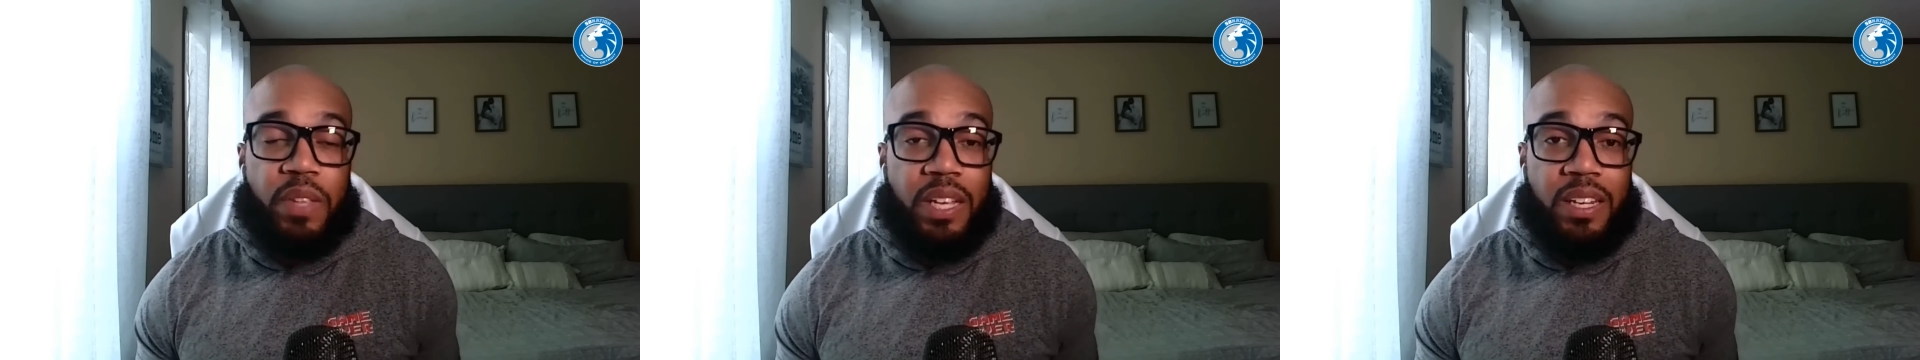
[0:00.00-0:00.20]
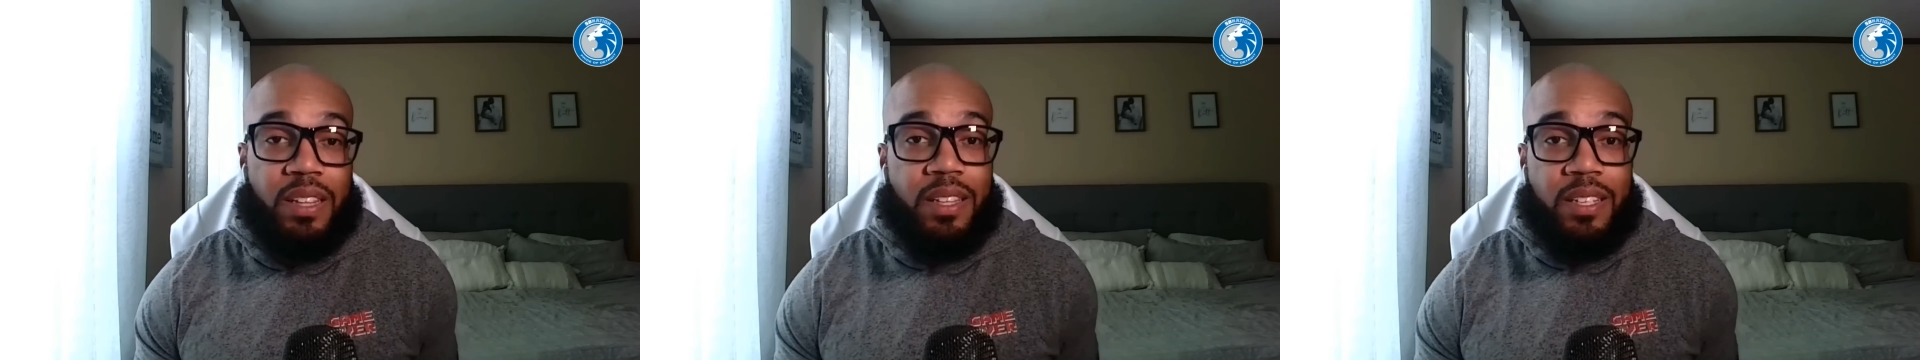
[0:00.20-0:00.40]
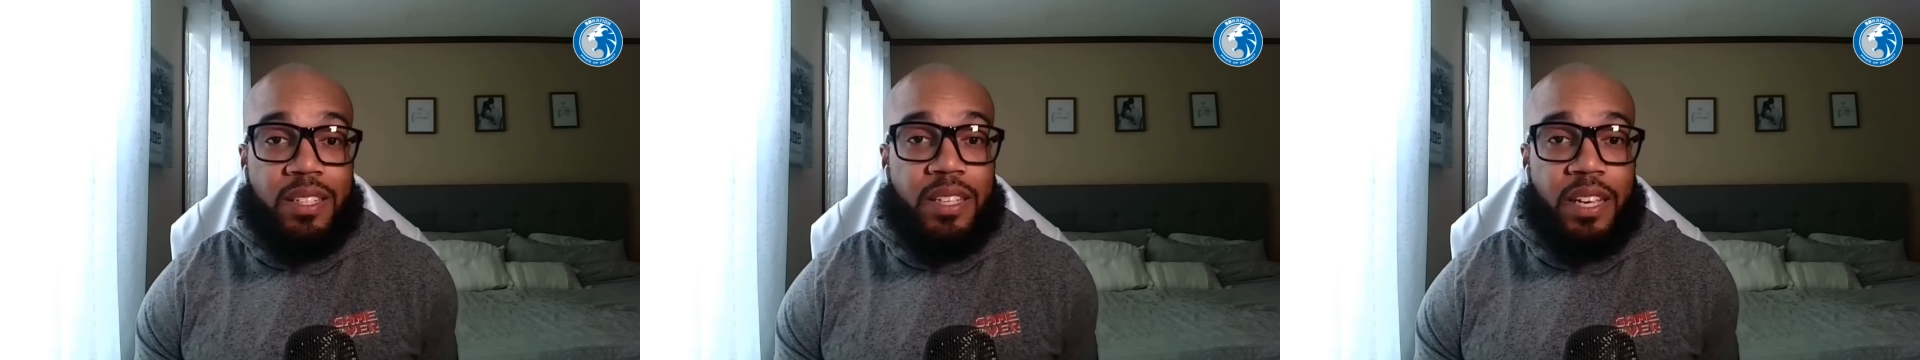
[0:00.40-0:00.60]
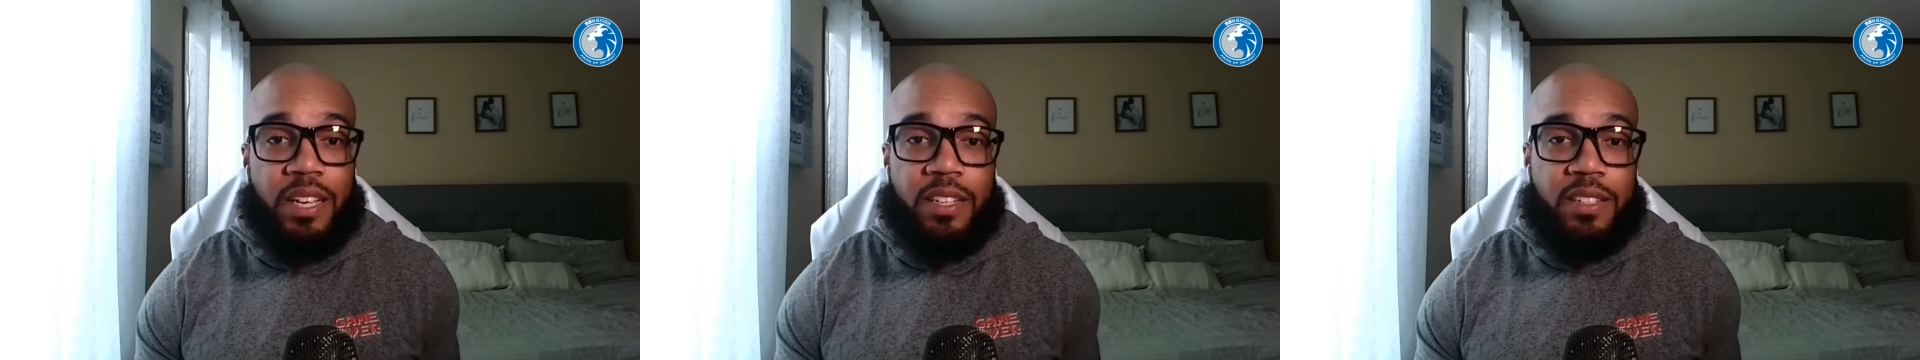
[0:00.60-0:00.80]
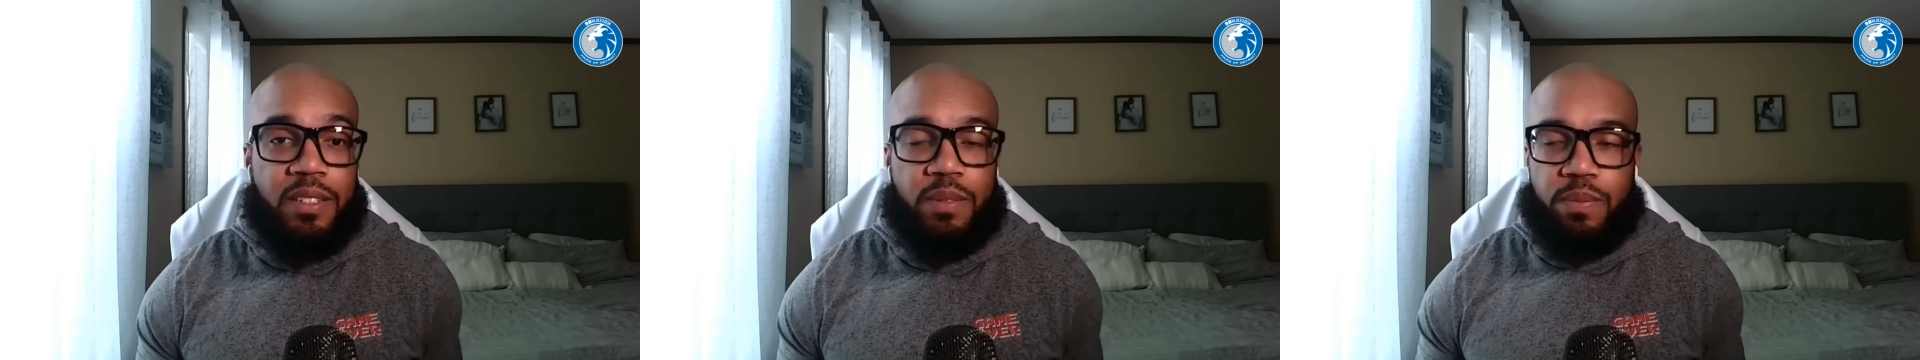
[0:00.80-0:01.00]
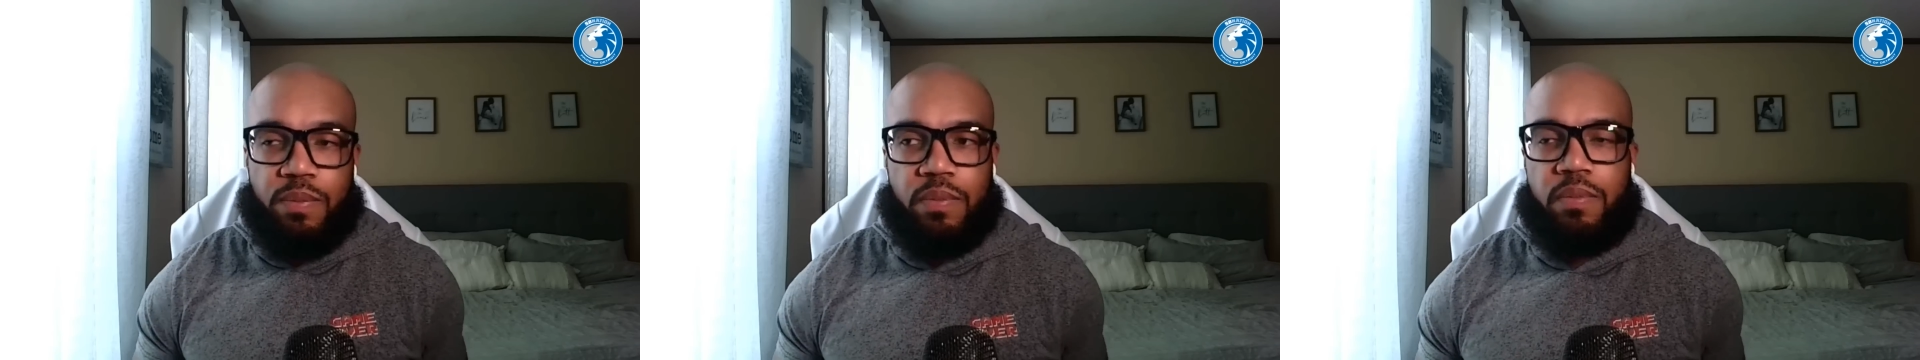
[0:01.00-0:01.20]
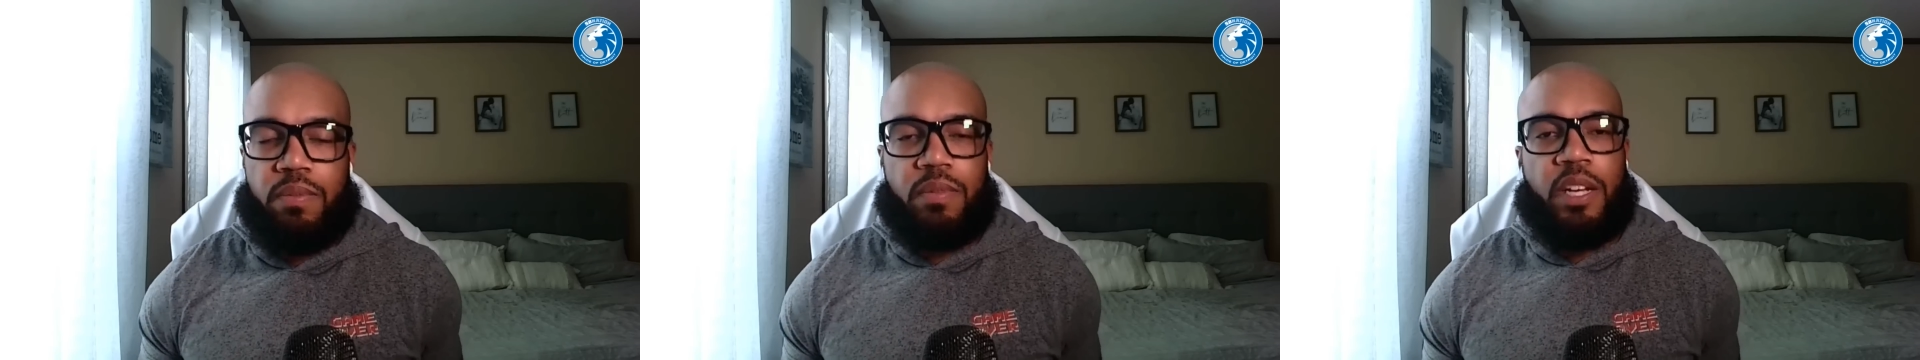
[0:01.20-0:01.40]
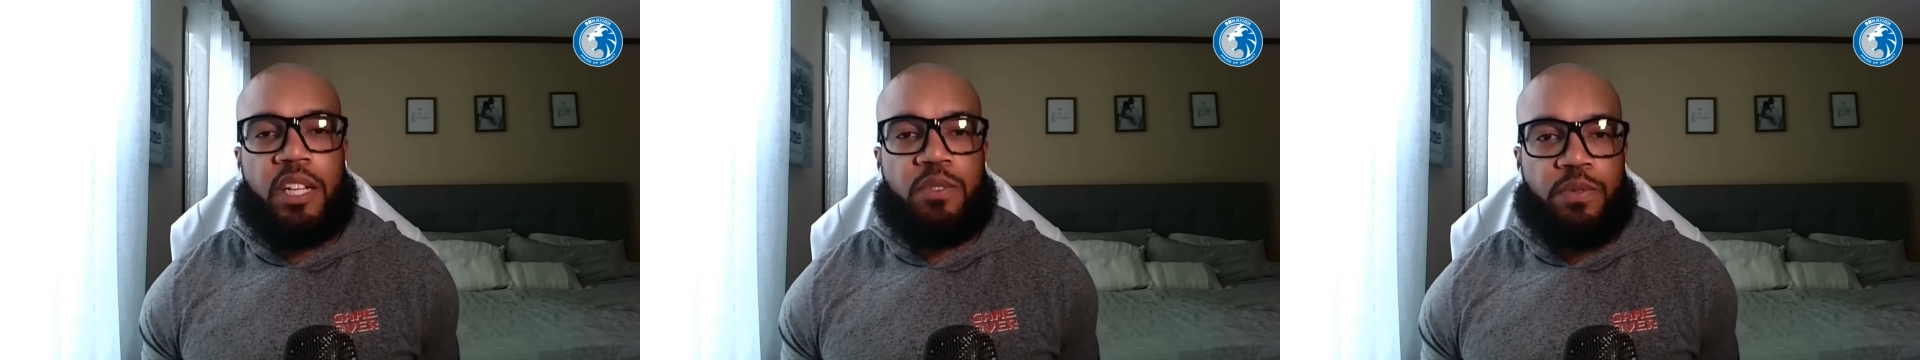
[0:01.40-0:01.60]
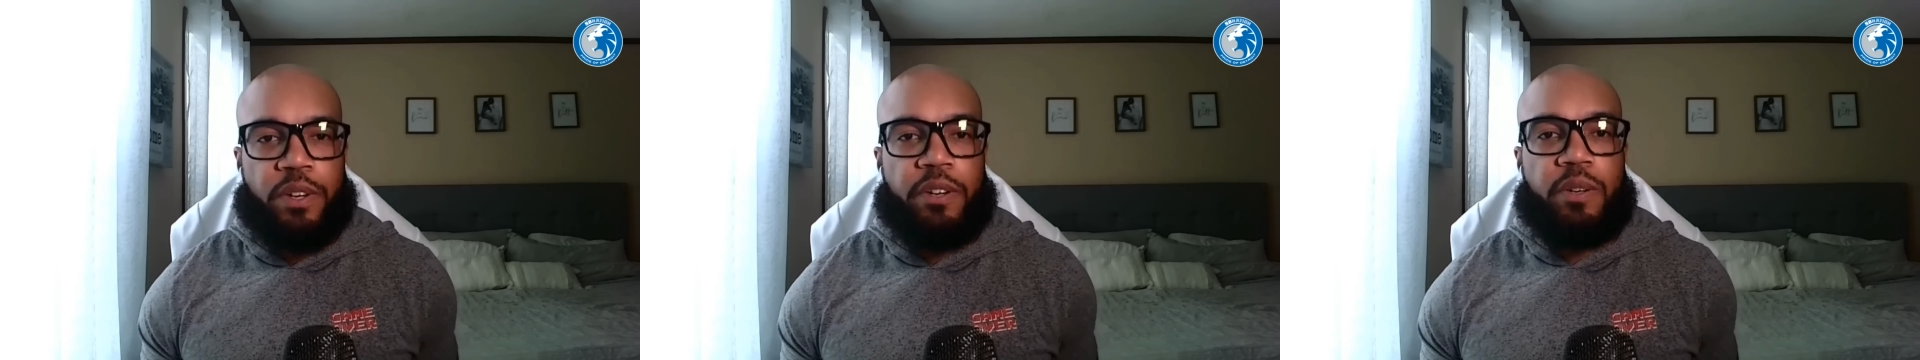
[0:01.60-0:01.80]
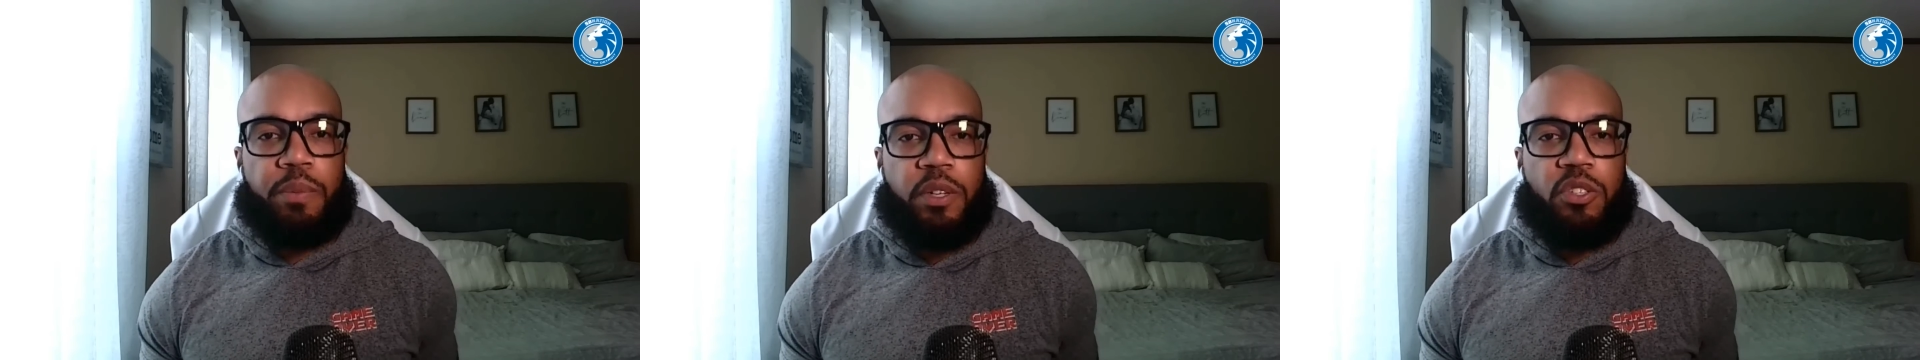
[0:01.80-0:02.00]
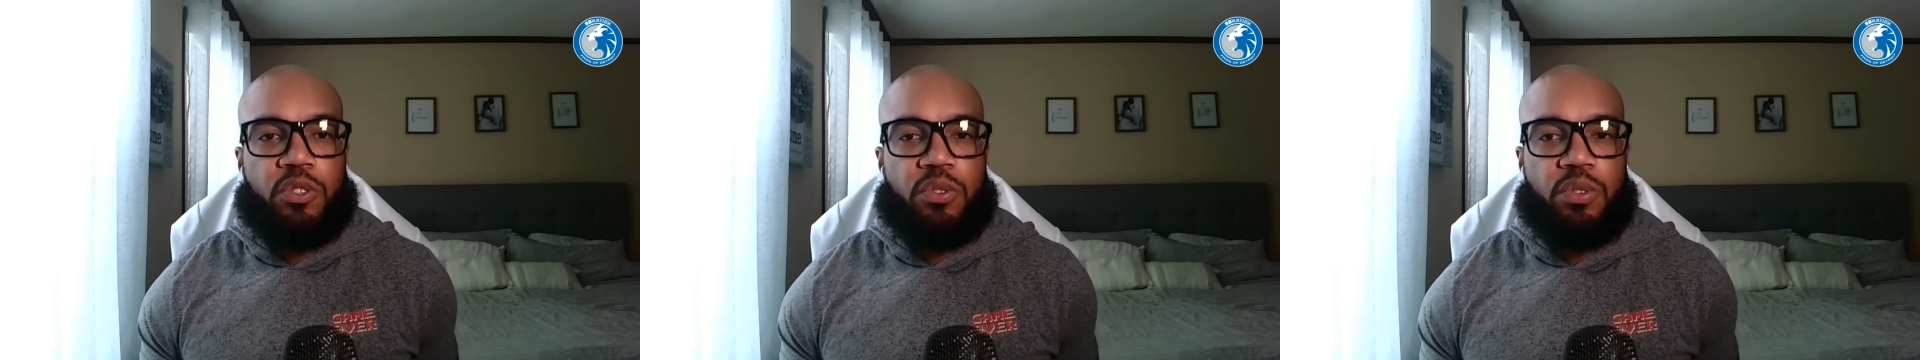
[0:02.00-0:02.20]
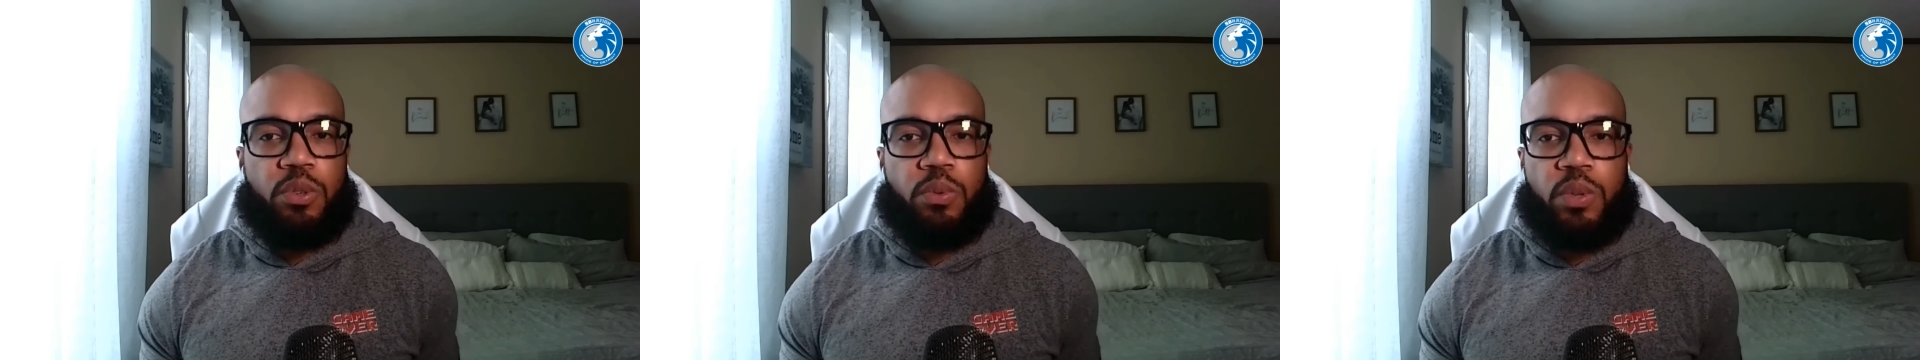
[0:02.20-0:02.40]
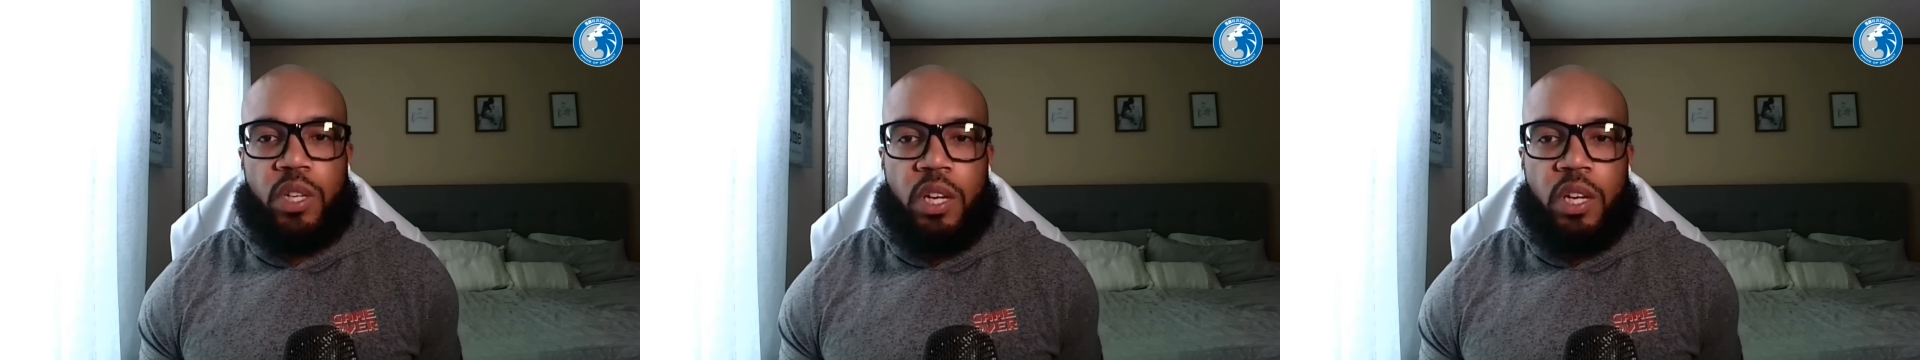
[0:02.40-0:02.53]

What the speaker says: And in this case, that's very much true.